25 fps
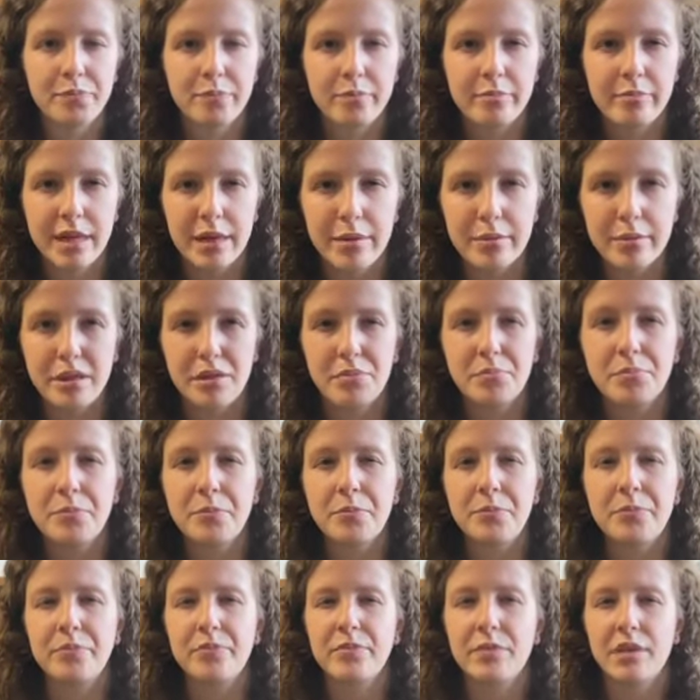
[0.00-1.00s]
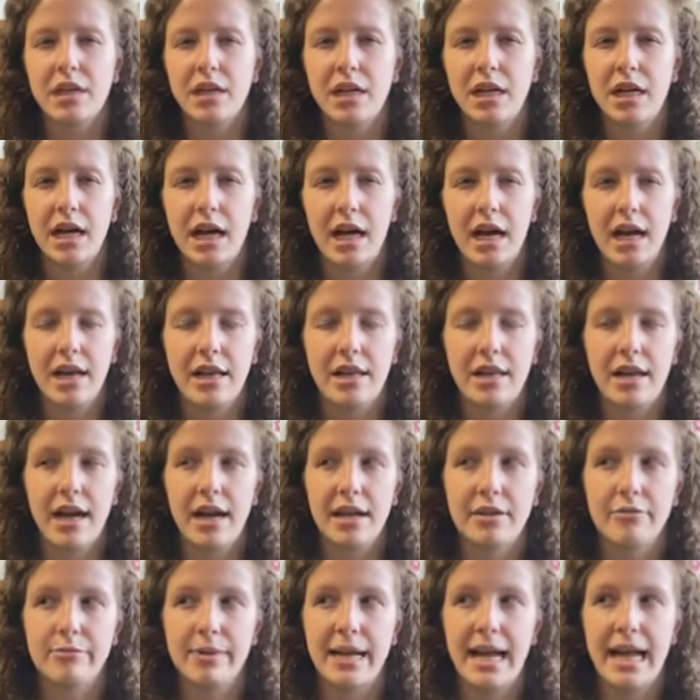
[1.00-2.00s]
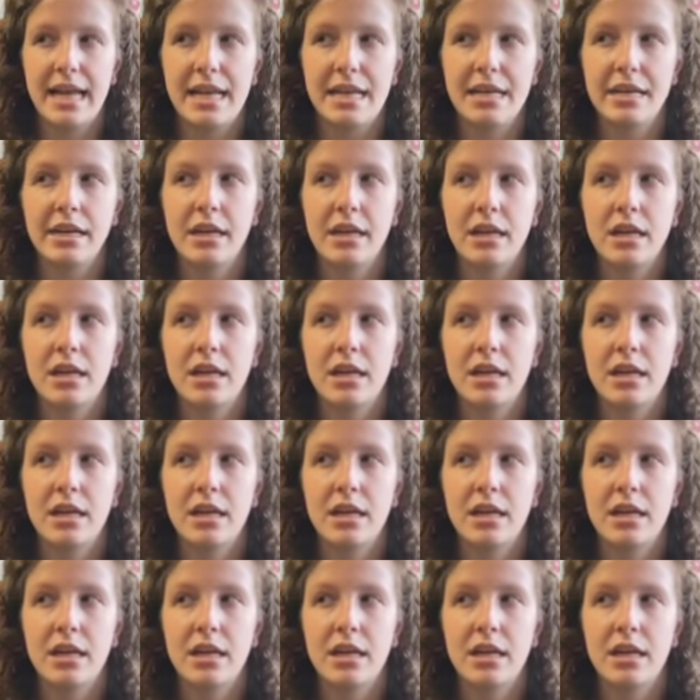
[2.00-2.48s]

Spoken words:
maybe. I read,